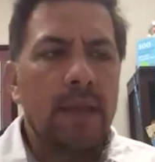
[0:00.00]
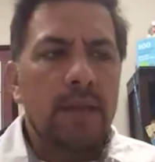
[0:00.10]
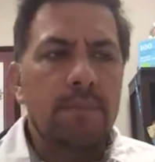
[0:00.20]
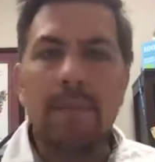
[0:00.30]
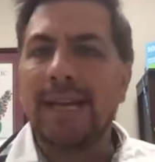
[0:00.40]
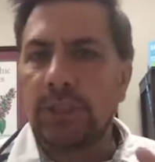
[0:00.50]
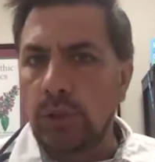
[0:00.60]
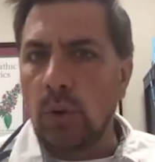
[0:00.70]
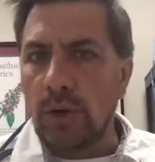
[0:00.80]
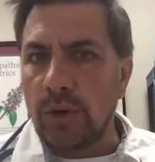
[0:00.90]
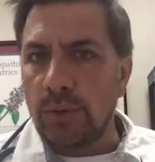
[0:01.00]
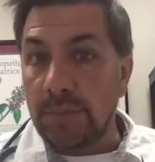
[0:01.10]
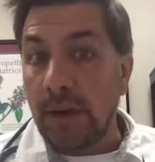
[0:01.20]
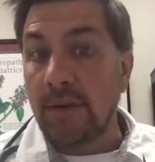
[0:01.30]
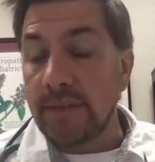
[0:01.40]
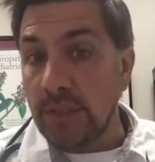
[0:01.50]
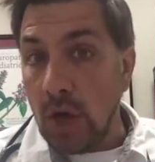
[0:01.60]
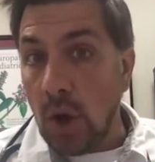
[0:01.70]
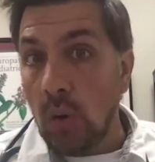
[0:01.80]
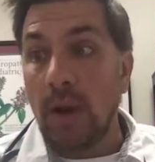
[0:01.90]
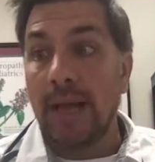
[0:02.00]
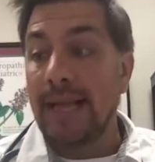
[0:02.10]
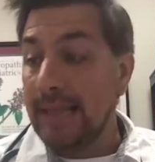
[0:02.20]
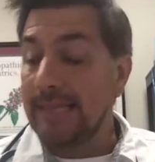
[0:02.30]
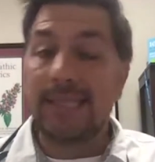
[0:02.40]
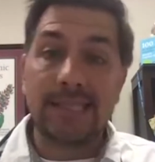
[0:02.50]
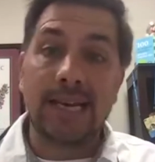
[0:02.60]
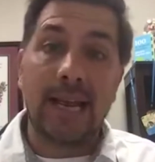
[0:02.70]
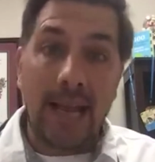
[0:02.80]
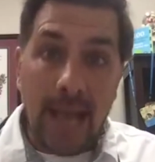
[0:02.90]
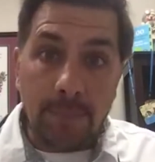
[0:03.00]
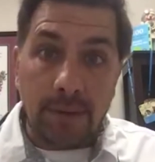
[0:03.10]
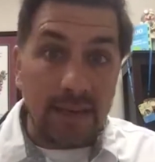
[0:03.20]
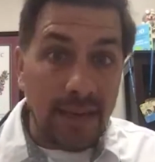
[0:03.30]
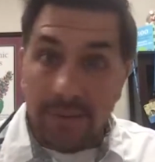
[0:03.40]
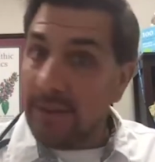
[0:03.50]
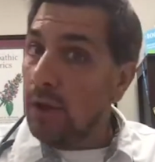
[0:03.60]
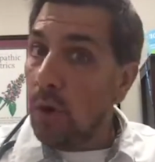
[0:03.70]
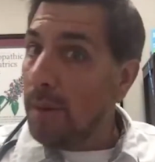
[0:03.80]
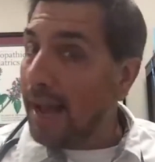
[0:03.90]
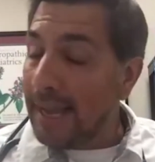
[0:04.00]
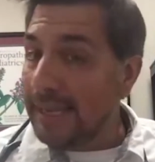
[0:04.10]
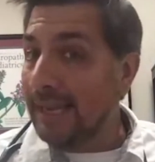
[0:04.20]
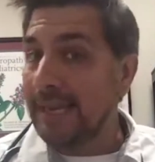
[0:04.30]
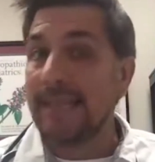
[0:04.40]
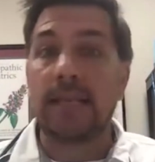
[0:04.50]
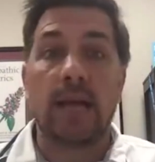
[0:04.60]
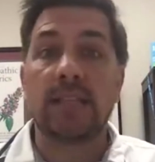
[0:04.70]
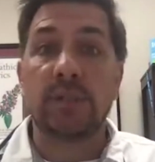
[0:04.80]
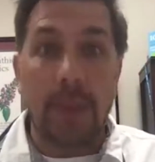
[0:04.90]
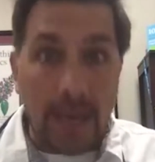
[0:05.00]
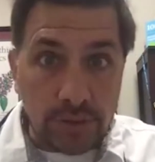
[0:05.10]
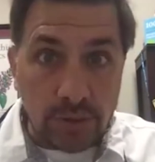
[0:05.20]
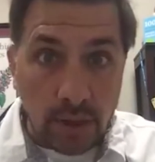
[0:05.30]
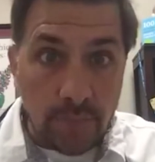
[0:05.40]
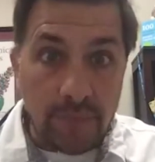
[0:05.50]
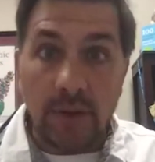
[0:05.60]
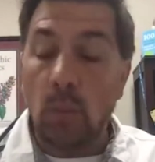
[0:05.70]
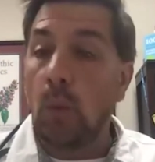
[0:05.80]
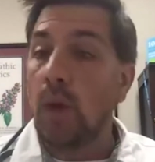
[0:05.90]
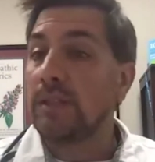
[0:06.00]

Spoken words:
make sure you as parents know this is going to happen. Even though my kid is on the spectrum, once